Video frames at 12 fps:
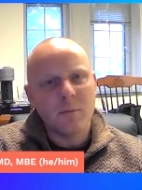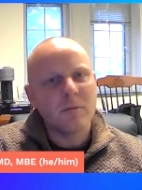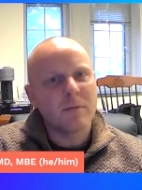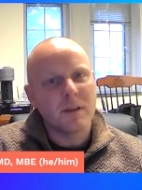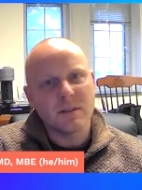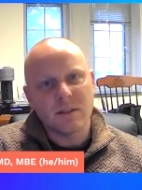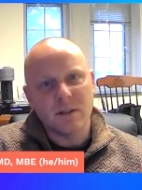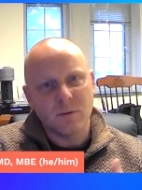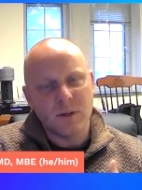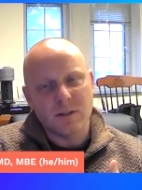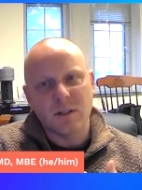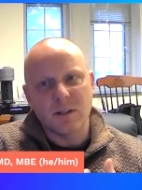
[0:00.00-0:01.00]
are a number of things
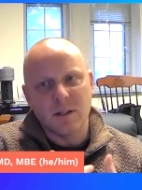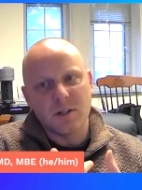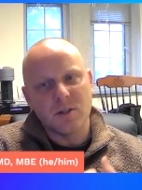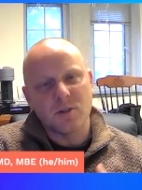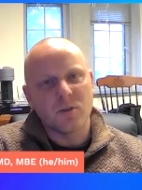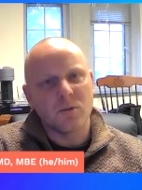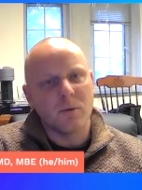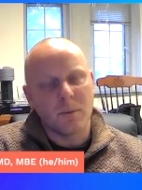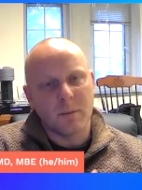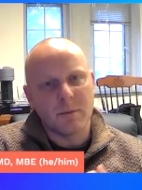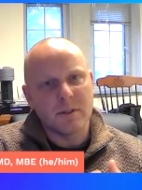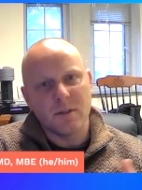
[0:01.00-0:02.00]
that we as clinicians should
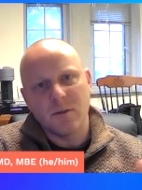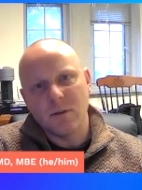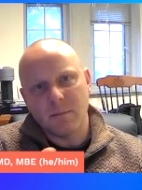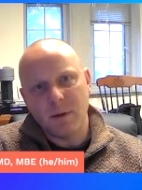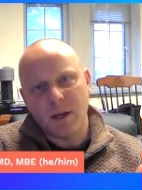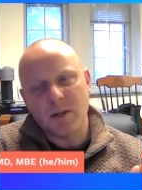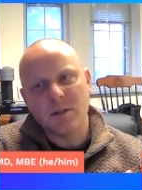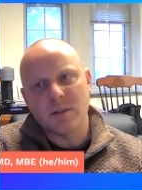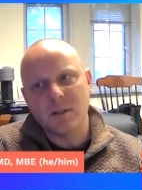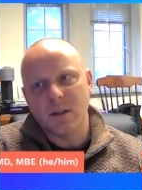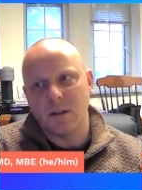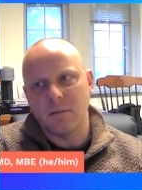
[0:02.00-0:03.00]
remember to do that
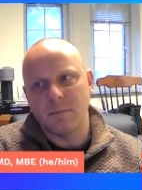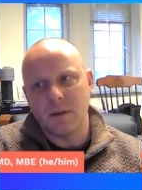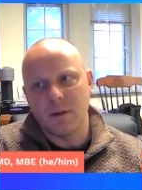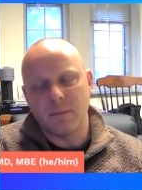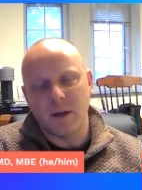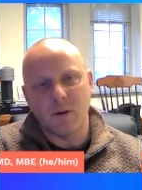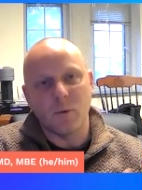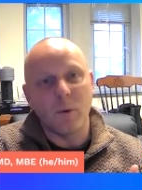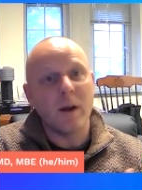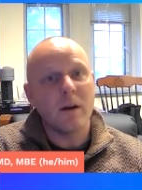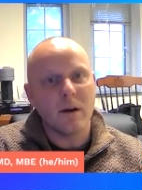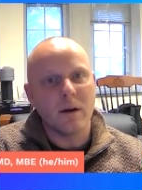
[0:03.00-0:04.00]
patients can be made
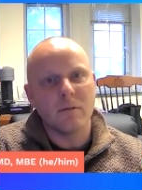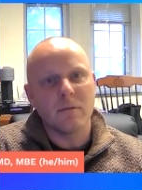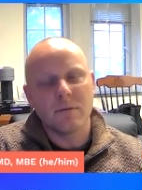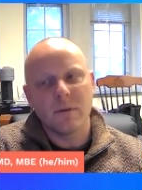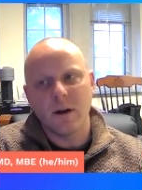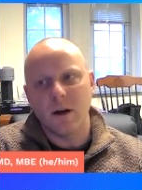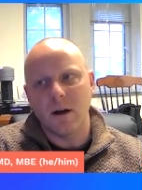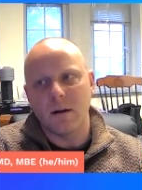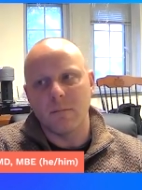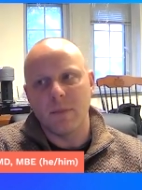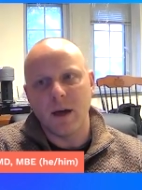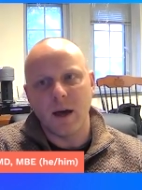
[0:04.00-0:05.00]
aware of
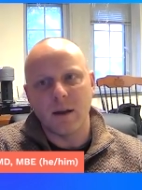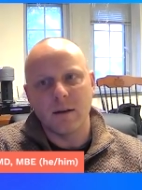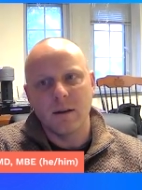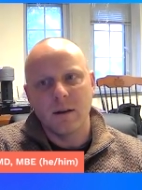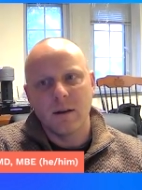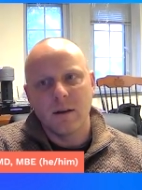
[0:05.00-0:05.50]
um, that